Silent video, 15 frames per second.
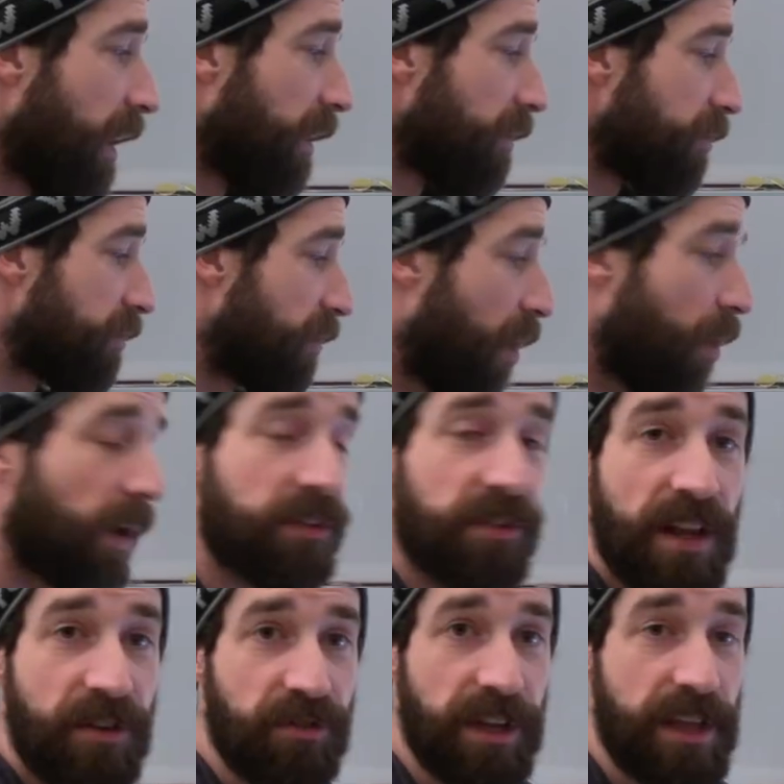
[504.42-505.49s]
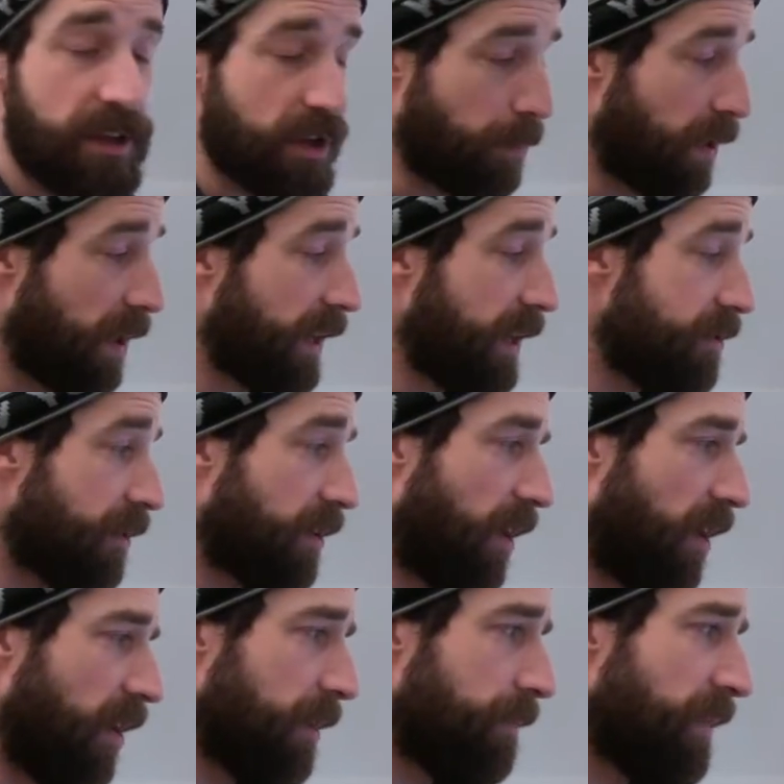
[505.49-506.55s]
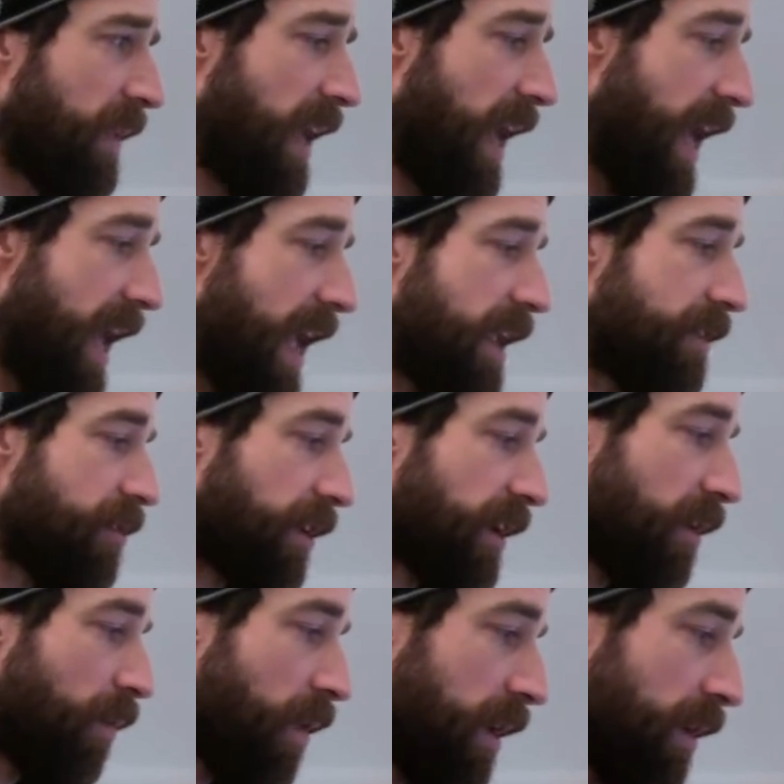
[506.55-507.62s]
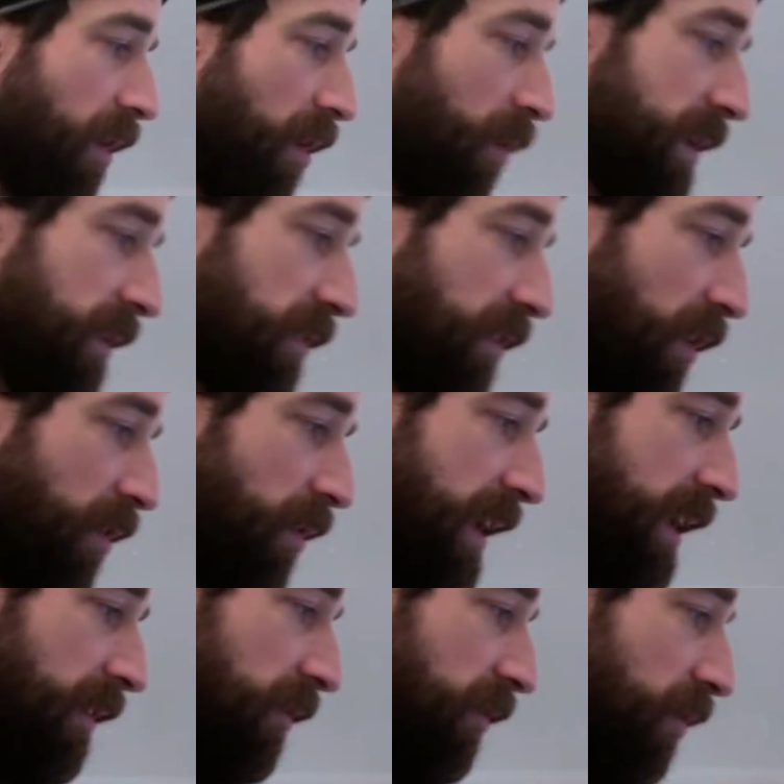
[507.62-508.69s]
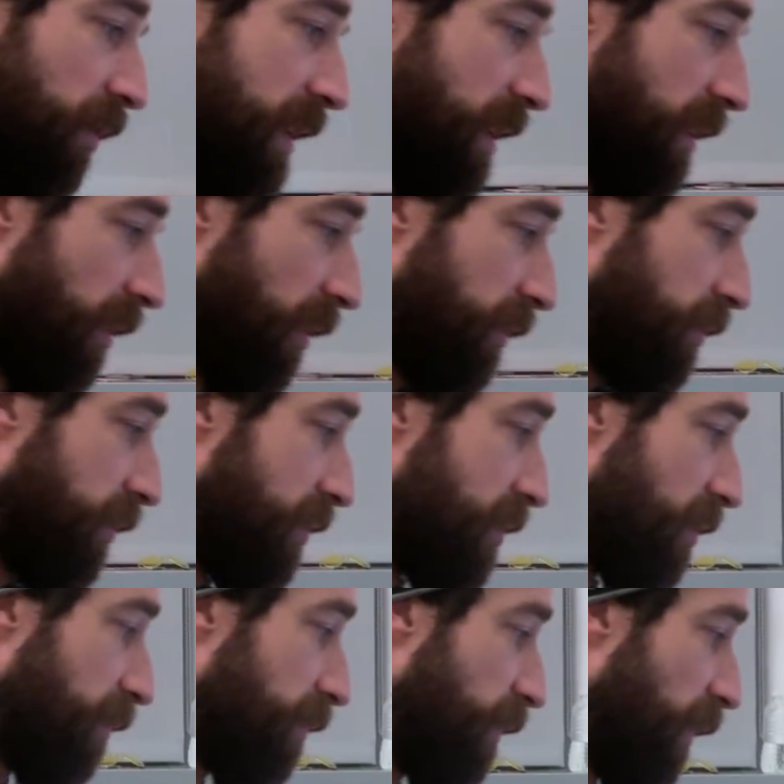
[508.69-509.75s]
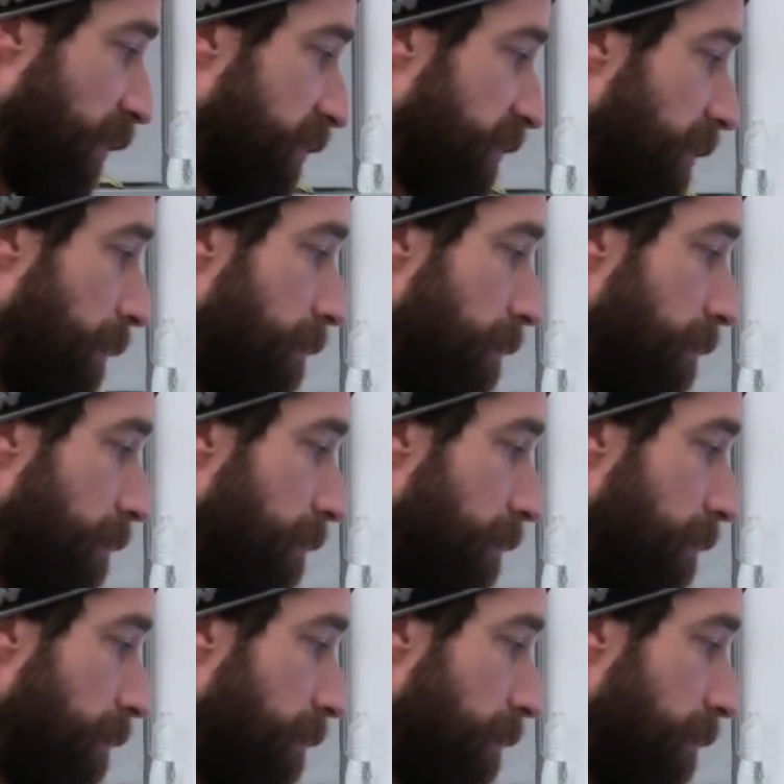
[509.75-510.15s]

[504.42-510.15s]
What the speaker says: So essentially, you plug in your card, and you're going to want to always go into here to your first